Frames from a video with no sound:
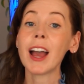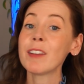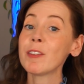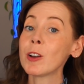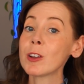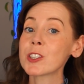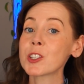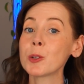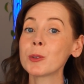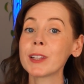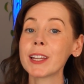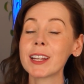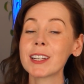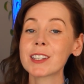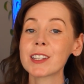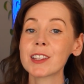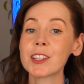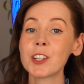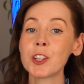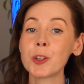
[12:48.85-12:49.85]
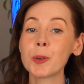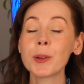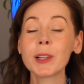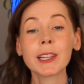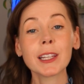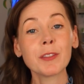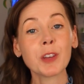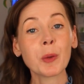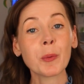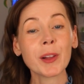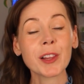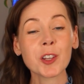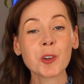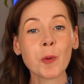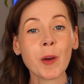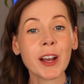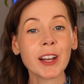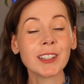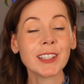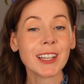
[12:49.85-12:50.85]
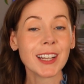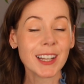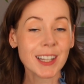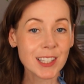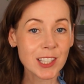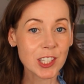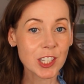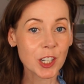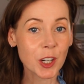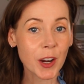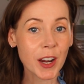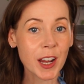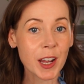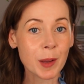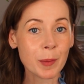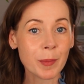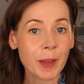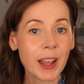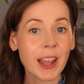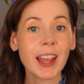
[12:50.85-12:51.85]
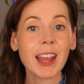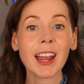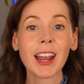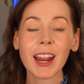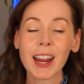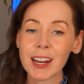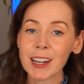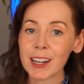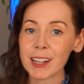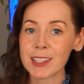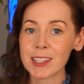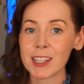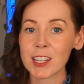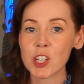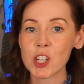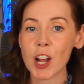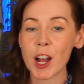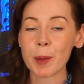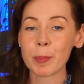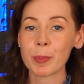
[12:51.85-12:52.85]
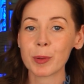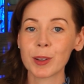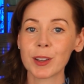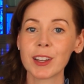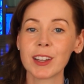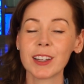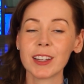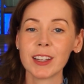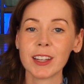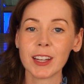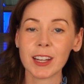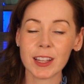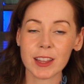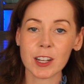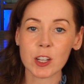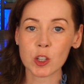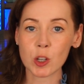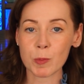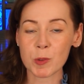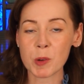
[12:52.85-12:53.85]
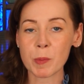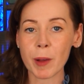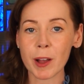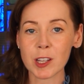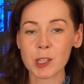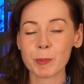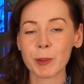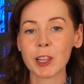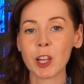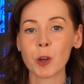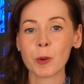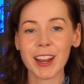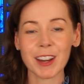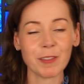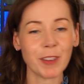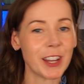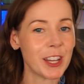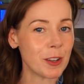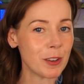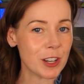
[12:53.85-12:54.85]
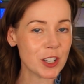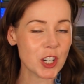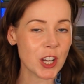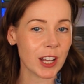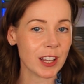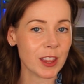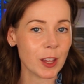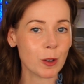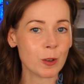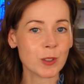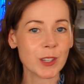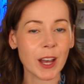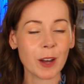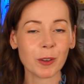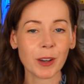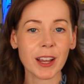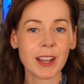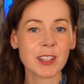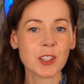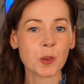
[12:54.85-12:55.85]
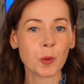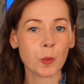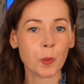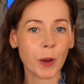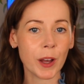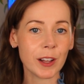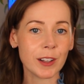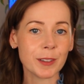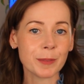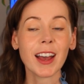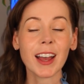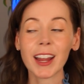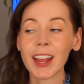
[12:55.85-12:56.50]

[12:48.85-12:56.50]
I've also linked the new Living Well in a Wild Instagram and Etsy shop in the description box below. I invite you to check those out as well.